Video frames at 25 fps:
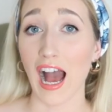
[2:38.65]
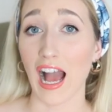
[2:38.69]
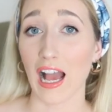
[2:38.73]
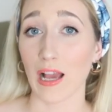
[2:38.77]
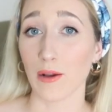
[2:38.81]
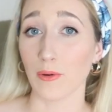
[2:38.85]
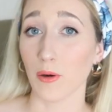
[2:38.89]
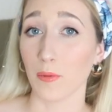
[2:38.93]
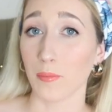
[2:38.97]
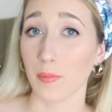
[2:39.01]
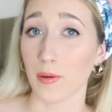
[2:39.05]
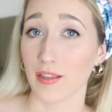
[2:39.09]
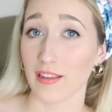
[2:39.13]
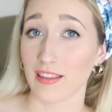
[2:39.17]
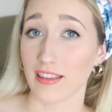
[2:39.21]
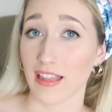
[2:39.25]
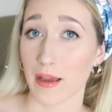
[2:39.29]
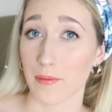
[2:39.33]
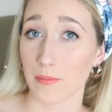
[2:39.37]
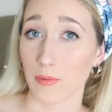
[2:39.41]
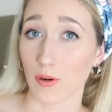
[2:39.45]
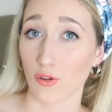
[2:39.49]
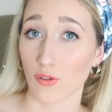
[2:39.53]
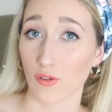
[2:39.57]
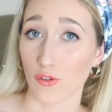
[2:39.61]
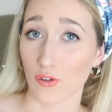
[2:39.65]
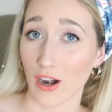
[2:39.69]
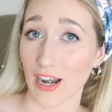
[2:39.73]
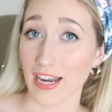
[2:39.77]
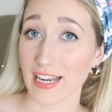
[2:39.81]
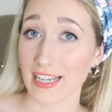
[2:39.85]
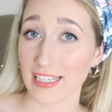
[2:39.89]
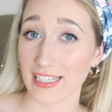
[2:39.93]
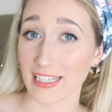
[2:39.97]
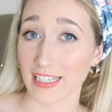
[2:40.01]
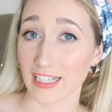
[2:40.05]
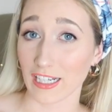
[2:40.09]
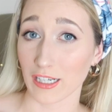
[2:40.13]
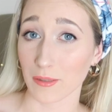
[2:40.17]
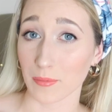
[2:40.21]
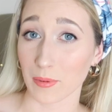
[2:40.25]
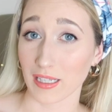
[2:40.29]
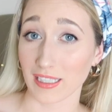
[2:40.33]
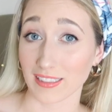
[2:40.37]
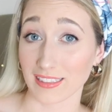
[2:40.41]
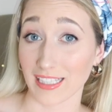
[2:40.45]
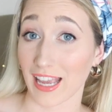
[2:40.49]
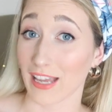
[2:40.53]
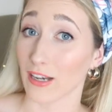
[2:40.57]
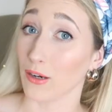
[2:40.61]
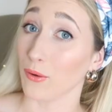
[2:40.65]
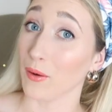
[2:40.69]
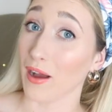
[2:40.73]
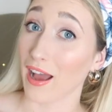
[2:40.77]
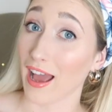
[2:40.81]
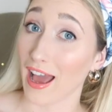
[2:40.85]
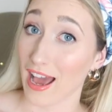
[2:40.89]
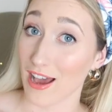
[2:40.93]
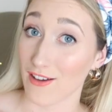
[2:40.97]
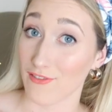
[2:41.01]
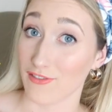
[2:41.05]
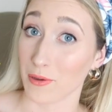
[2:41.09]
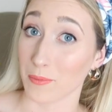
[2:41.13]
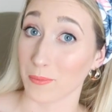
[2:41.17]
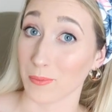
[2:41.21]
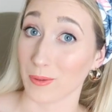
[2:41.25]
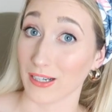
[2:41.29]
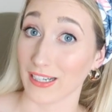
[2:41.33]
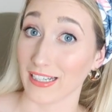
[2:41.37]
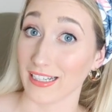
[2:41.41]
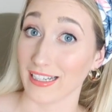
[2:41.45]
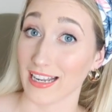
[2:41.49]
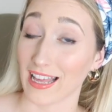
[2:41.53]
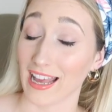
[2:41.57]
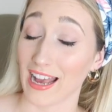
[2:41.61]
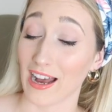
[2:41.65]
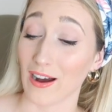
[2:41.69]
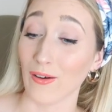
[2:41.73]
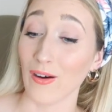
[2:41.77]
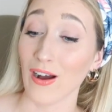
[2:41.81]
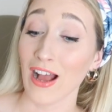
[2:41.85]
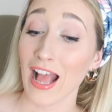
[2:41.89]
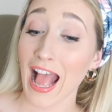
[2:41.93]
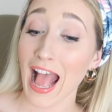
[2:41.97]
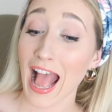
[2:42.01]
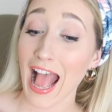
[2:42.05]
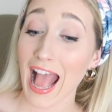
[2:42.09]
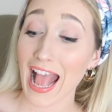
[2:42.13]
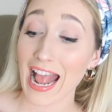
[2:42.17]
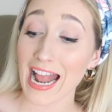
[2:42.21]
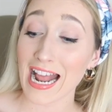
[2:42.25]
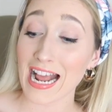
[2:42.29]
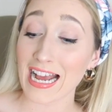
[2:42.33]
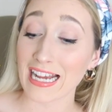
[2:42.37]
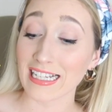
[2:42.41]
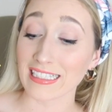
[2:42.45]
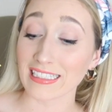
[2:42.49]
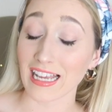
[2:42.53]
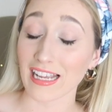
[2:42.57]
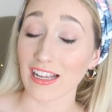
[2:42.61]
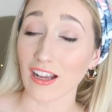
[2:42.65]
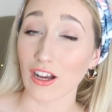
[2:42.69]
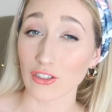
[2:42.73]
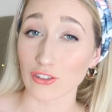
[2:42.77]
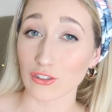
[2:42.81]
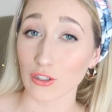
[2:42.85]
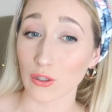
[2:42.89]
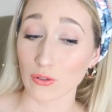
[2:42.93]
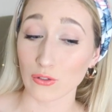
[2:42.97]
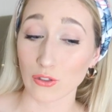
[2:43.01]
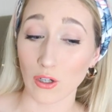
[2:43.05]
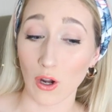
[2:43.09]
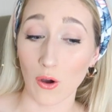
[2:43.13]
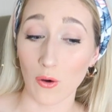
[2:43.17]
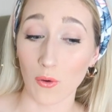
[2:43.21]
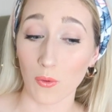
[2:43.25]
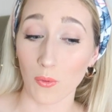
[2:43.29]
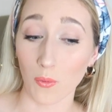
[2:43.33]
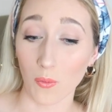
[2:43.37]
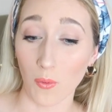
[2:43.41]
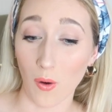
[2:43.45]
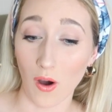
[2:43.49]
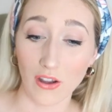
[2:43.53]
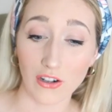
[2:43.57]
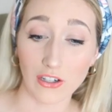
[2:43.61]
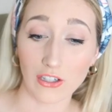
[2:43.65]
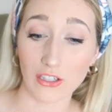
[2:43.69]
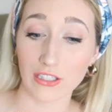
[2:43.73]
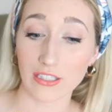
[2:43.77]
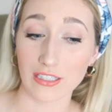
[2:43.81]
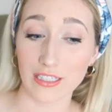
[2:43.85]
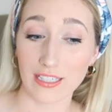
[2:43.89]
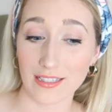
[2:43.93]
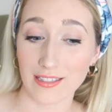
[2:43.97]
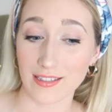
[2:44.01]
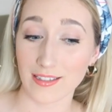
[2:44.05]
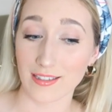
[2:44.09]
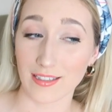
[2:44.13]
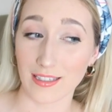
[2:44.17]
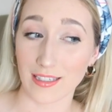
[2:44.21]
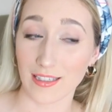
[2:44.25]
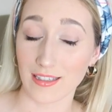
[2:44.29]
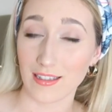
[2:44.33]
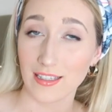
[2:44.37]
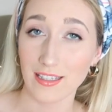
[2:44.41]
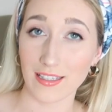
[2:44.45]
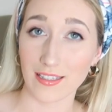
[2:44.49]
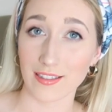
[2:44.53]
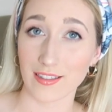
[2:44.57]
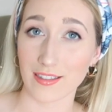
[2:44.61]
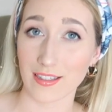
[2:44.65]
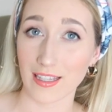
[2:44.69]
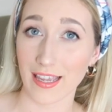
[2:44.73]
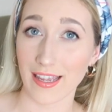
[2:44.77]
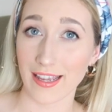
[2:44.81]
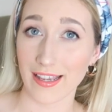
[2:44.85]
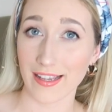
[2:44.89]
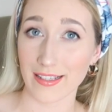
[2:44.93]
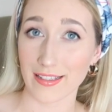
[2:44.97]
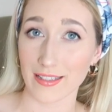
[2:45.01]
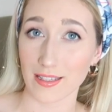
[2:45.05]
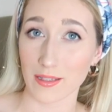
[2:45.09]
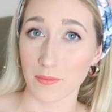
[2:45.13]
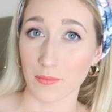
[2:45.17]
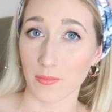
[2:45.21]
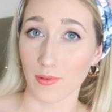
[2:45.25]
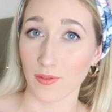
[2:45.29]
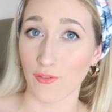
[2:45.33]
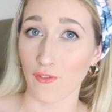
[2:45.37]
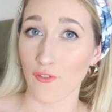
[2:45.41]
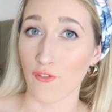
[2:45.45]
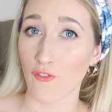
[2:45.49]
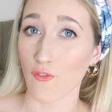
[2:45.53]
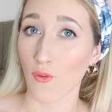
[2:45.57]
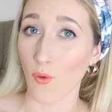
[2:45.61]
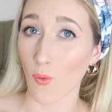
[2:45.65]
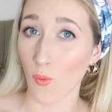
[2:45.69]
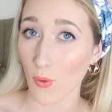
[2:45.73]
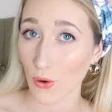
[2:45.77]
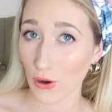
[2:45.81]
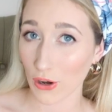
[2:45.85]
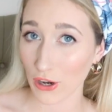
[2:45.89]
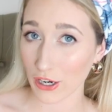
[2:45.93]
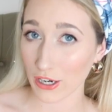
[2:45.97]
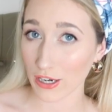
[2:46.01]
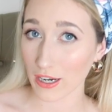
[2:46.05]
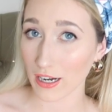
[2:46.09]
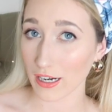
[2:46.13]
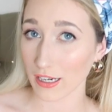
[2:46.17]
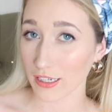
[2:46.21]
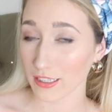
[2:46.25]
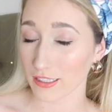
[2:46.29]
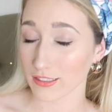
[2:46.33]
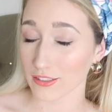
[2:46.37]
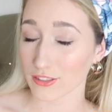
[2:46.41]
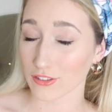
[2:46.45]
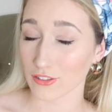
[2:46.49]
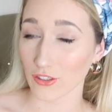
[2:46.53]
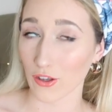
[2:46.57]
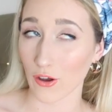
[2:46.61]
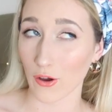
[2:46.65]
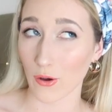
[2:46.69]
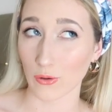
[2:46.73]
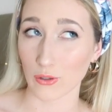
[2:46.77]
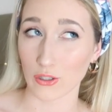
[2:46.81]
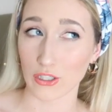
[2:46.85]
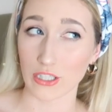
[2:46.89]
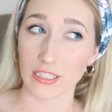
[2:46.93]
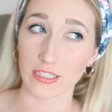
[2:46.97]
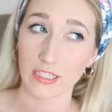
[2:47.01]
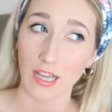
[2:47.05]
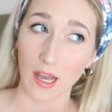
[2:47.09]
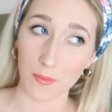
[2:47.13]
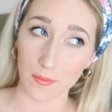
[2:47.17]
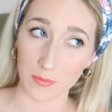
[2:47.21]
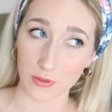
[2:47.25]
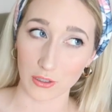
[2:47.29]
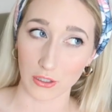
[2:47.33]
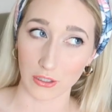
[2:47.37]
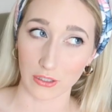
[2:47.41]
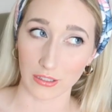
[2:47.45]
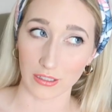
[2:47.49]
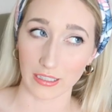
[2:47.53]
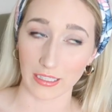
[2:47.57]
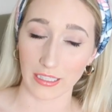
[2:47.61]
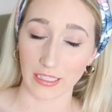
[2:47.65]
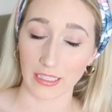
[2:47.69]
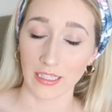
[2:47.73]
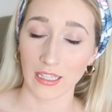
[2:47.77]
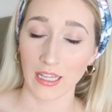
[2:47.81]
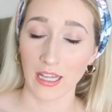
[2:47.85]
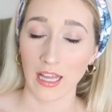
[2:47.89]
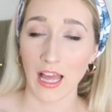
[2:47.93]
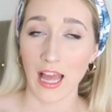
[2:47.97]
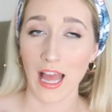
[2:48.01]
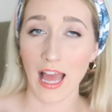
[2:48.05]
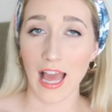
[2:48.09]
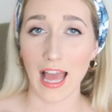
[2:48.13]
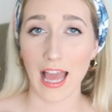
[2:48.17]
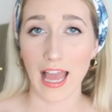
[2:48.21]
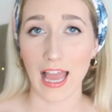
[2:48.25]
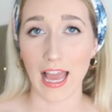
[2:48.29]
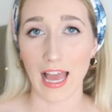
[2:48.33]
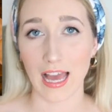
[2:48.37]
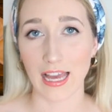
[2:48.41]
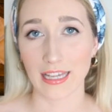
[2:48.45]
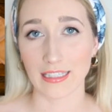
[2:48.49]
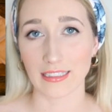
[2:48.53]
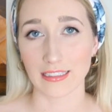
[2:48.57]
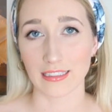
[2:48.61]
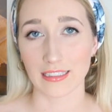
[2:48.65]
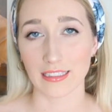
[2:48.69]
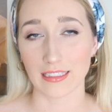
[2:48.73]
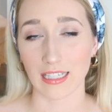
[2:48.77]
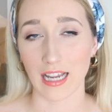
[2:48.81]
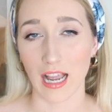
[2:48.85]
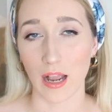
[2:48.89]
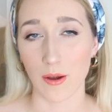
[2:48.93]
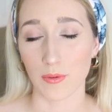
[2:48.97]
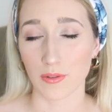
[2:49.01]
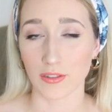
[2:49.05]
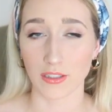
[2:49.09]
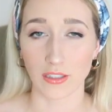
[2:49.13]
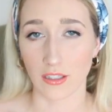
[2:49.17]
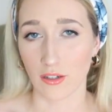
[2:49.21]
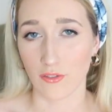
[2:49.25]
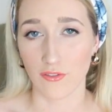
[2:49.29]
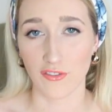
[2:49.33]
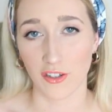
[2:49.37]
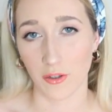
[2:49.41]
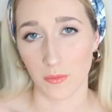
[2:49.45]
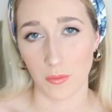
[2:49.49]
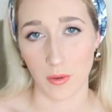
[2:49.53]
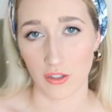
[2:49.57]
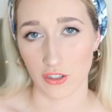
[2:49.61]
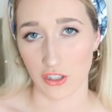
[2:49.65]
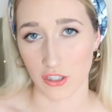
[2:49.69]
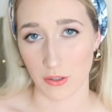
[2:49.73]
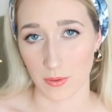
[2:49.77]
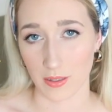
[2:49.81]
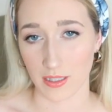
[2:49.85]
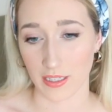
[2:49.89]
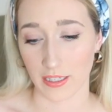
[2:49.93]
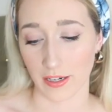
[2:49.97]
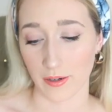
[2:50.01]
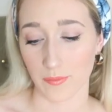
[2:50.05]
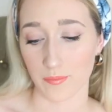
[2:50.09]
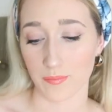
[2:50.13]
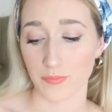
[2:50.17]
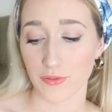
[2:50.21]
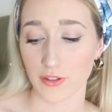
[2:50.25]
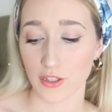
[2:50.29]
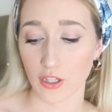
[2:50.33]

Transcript: I will put them right here because I don't have them right now, and I also don't want her to see these things before, so she comes early, and I wasn't gonna film while she was here.